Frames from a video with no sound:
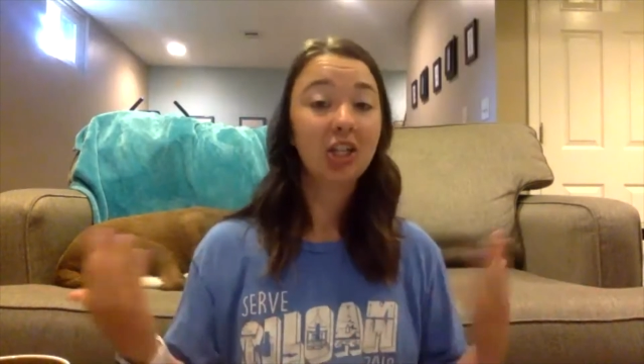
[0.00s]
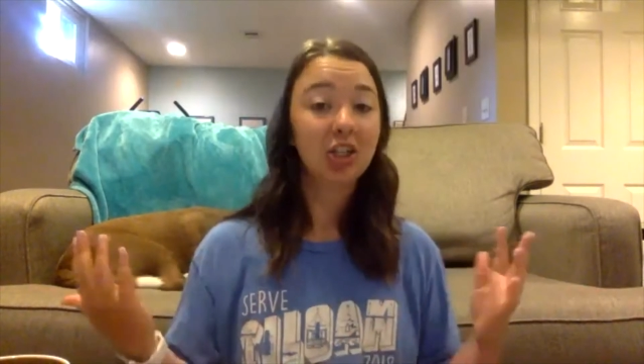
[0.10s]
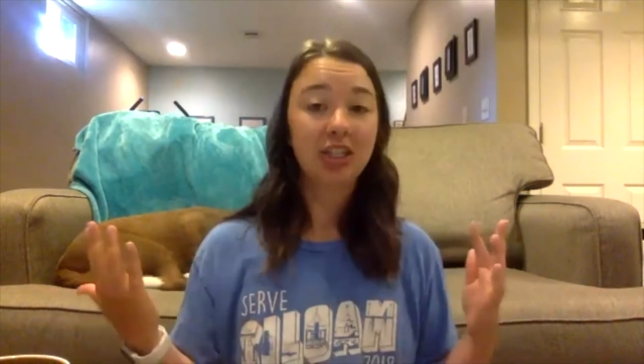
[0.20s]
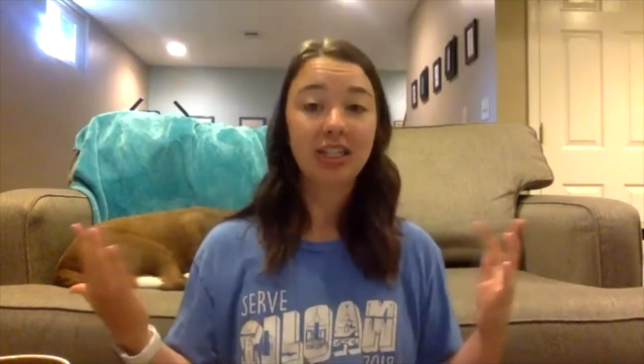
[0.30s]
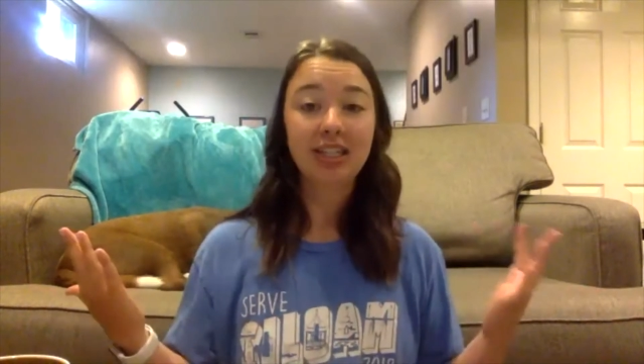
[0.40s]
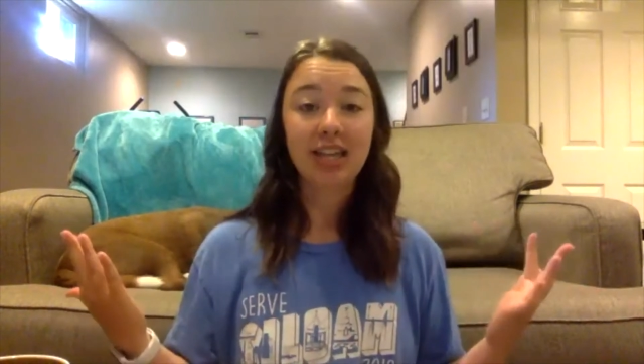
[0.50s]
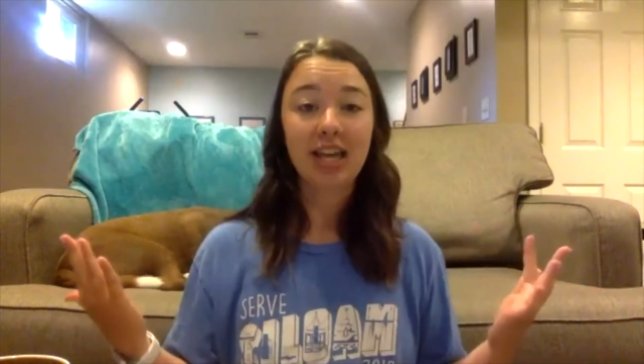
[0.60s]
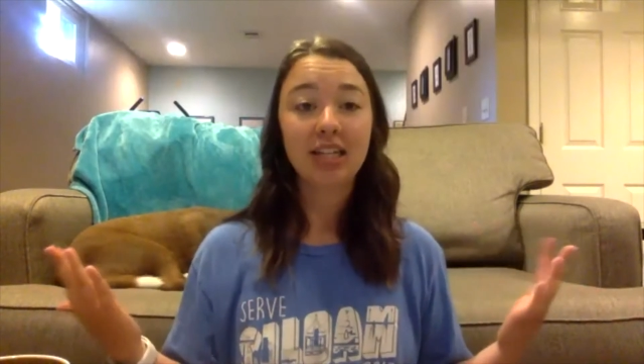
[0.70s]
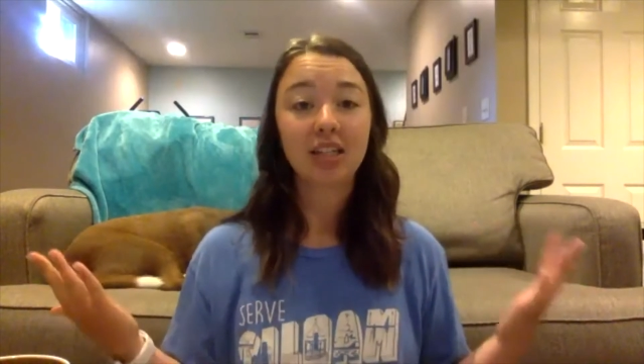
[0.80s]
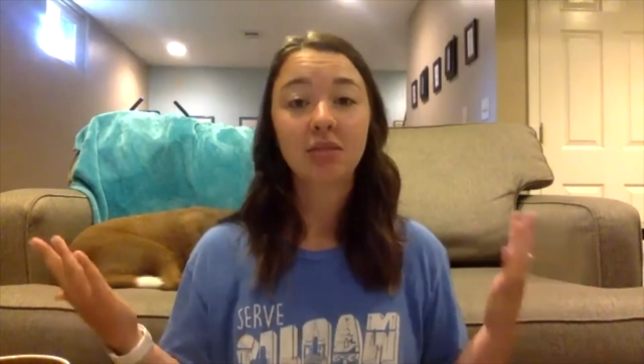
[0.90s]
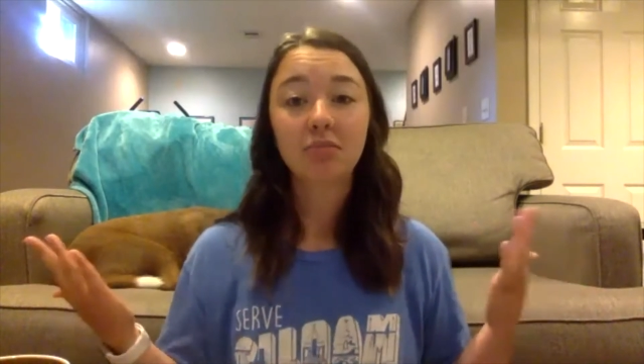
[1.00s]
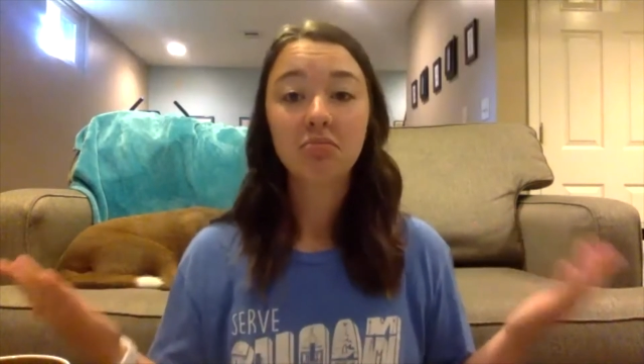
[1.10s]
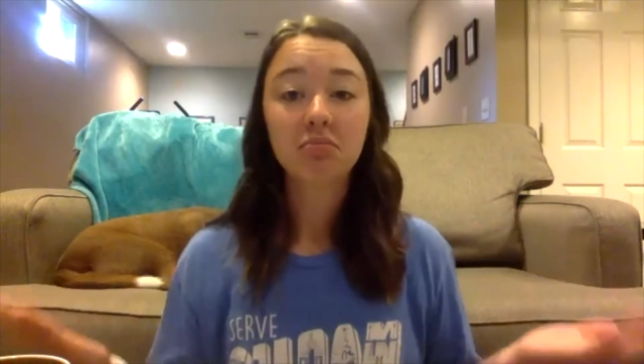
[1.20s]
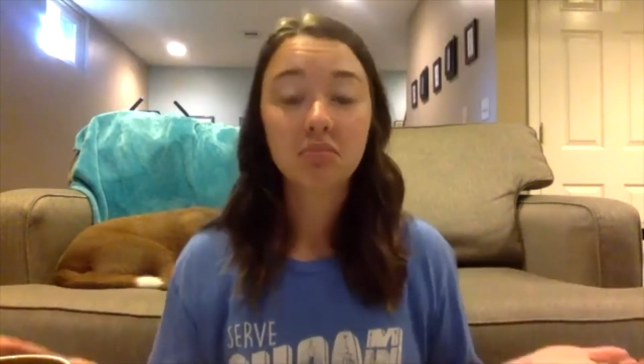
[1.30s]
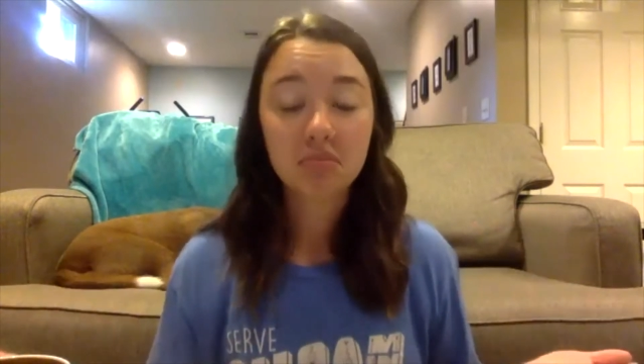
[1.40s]
she says,
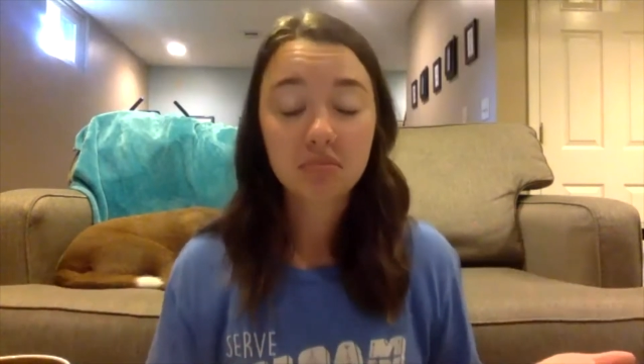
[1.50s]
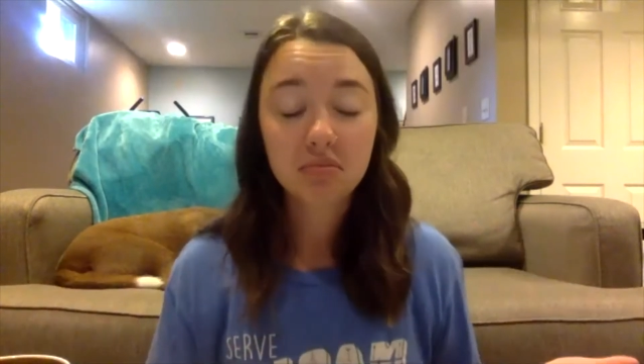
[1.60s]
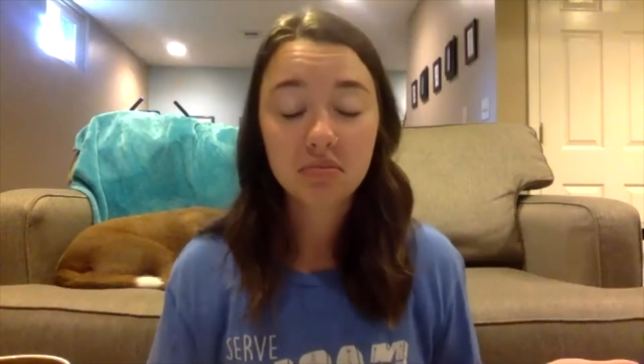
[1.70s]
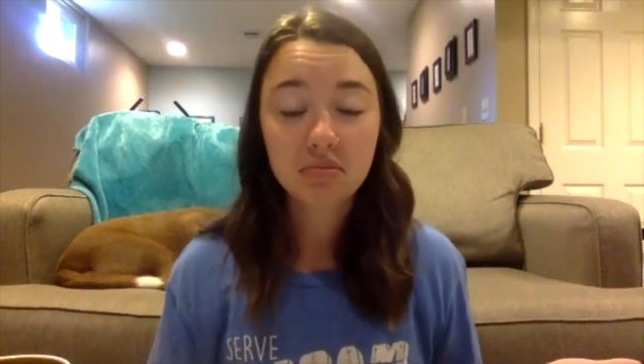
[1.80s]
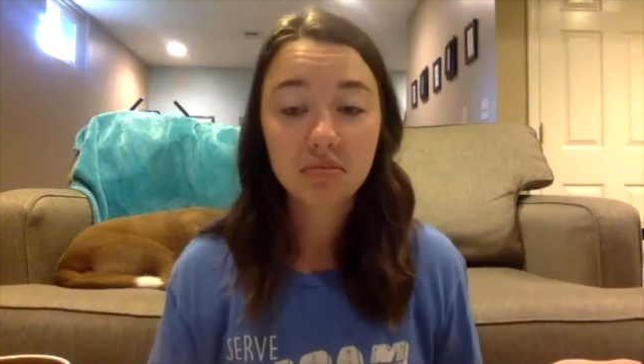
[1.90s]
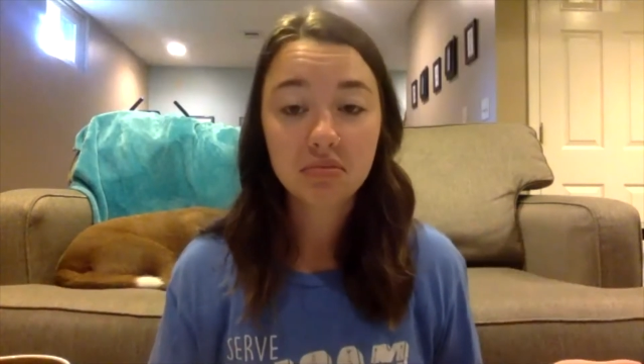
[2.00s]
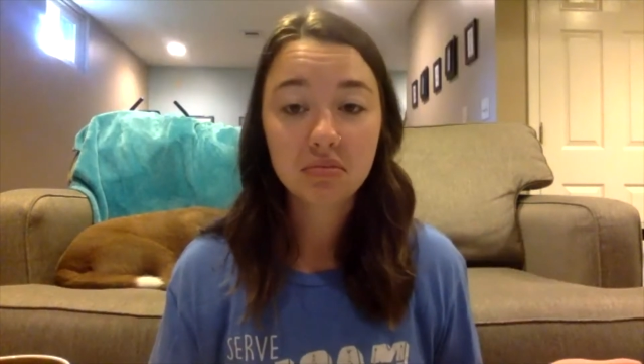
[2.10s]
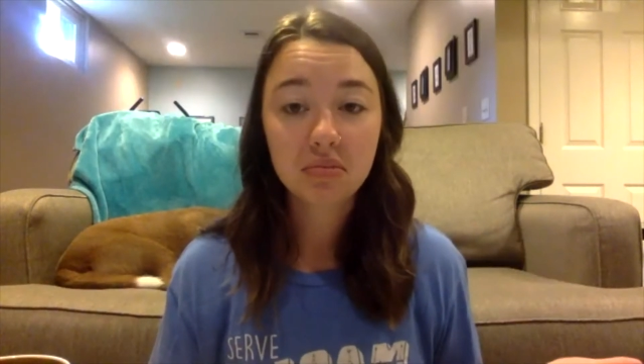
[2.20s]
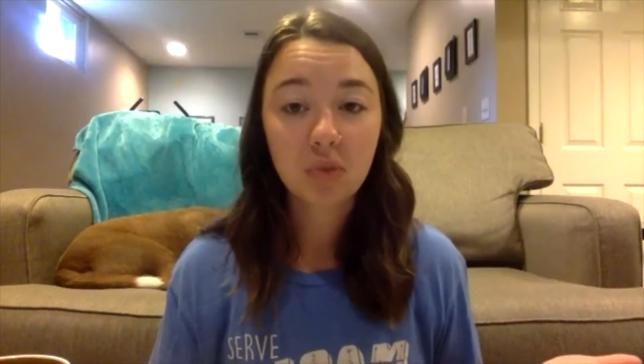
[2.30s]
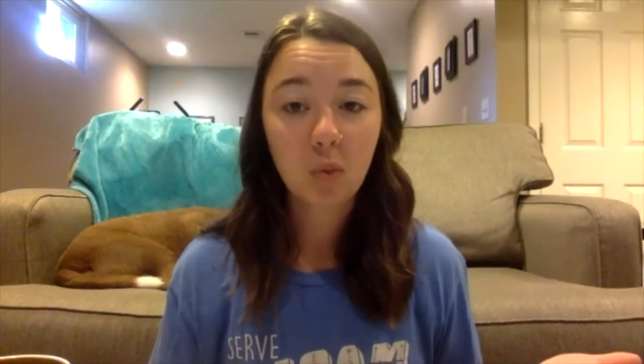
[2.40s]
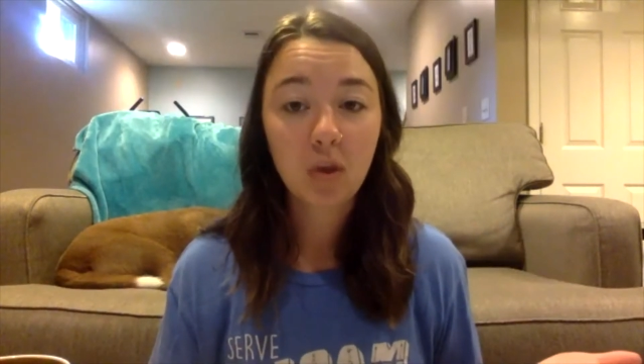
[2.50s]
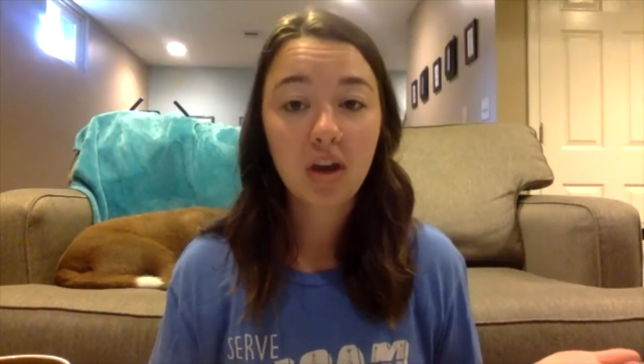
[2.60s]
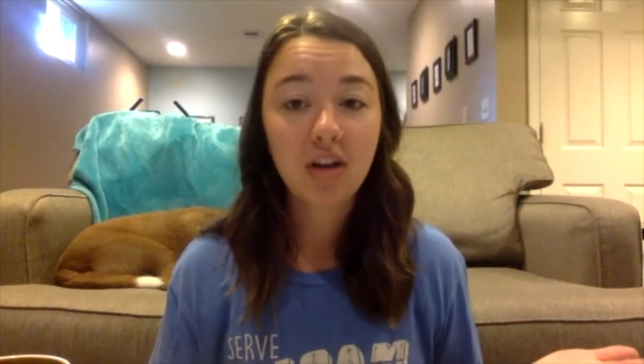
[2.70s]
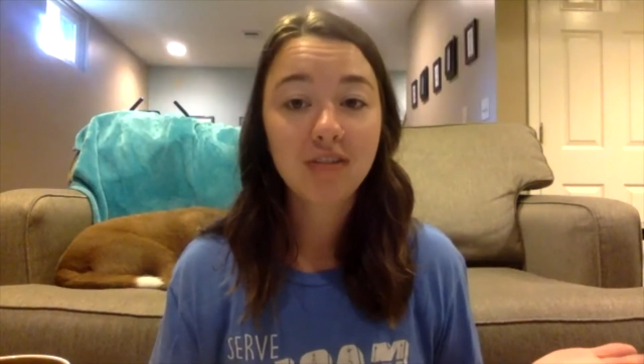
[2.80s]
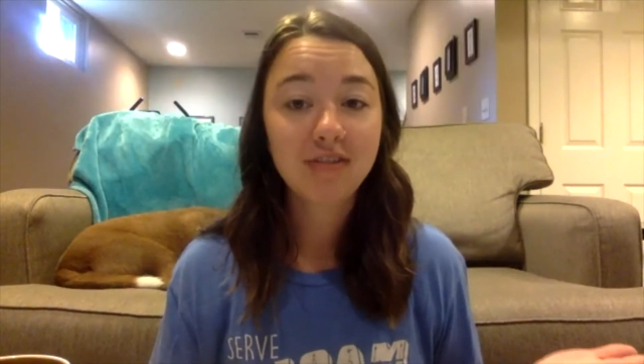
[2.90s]
"We
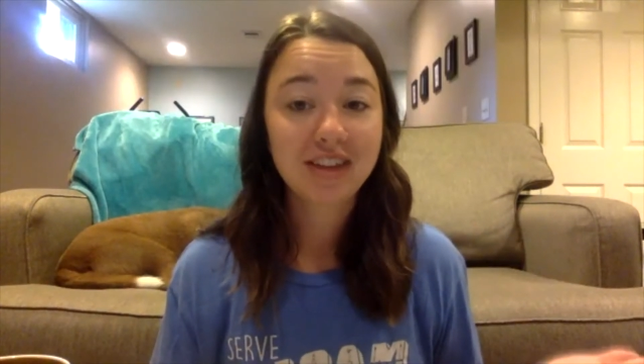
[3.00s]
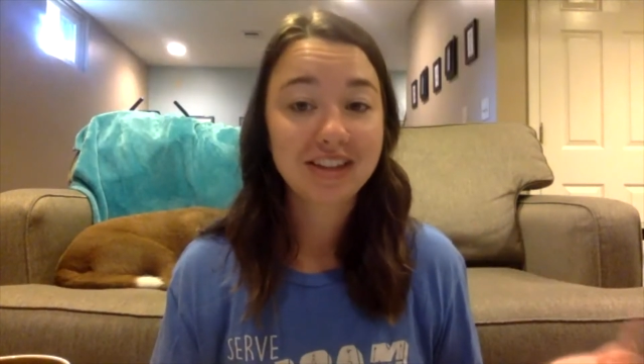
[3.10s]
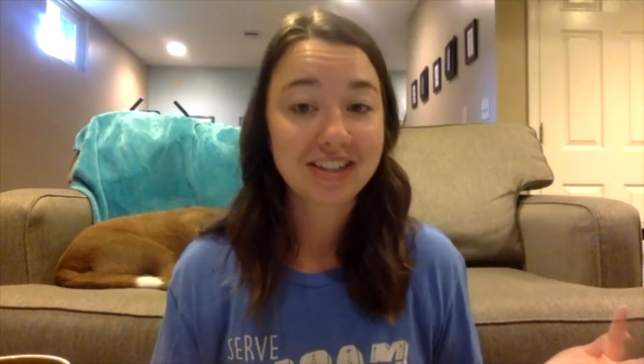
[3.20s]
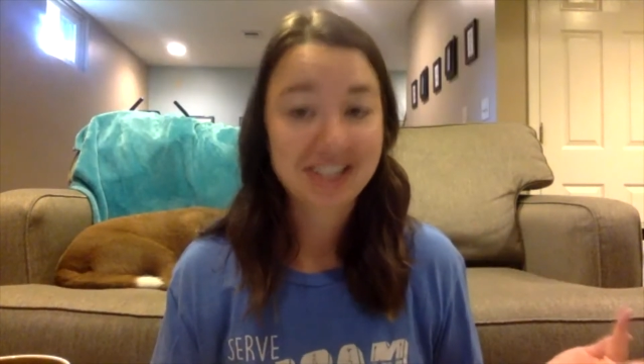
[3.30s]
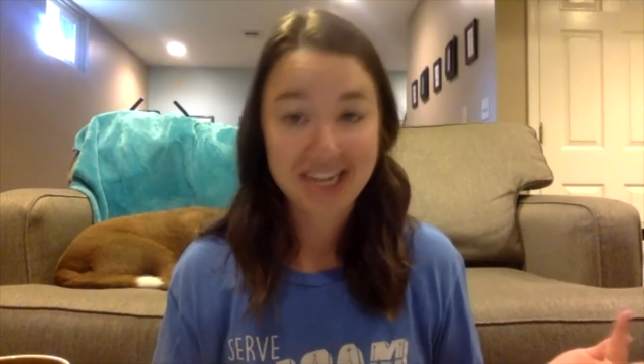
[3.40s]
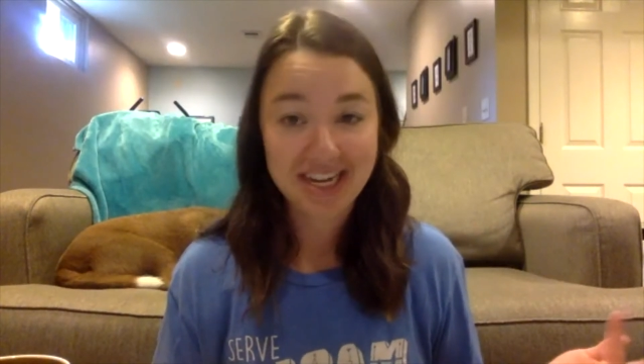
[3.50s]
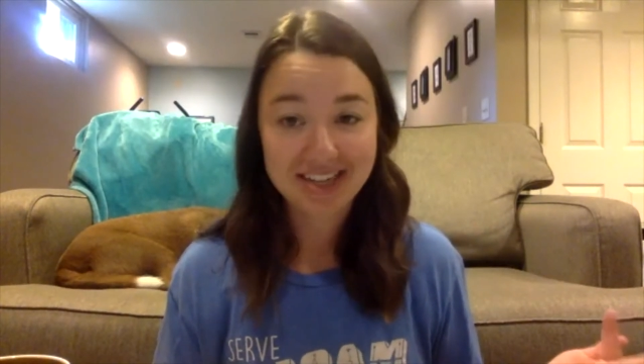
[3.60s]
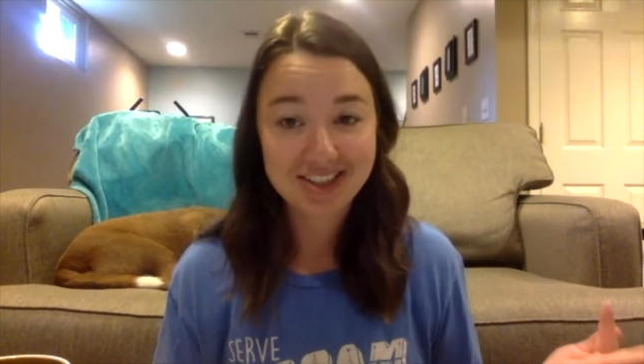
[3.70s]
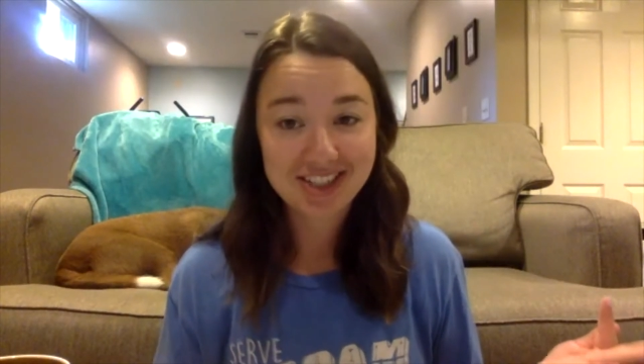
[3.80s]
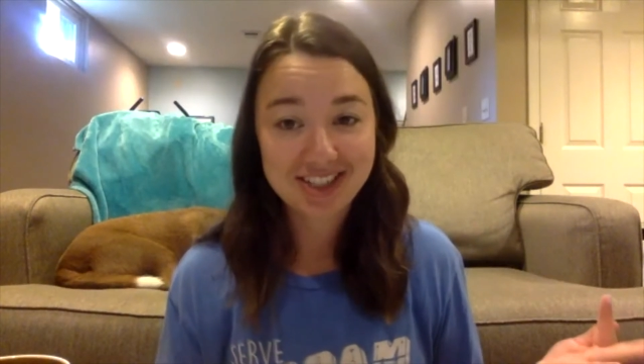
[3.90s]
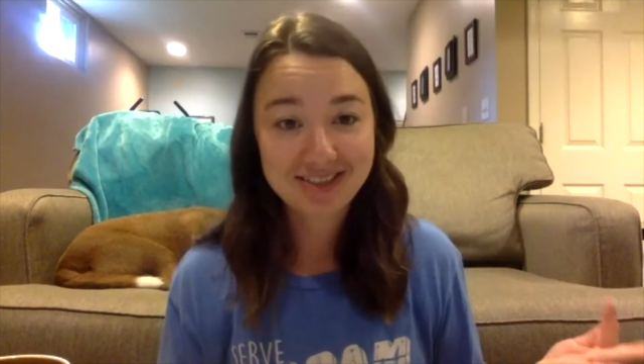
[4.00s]
all failed the test."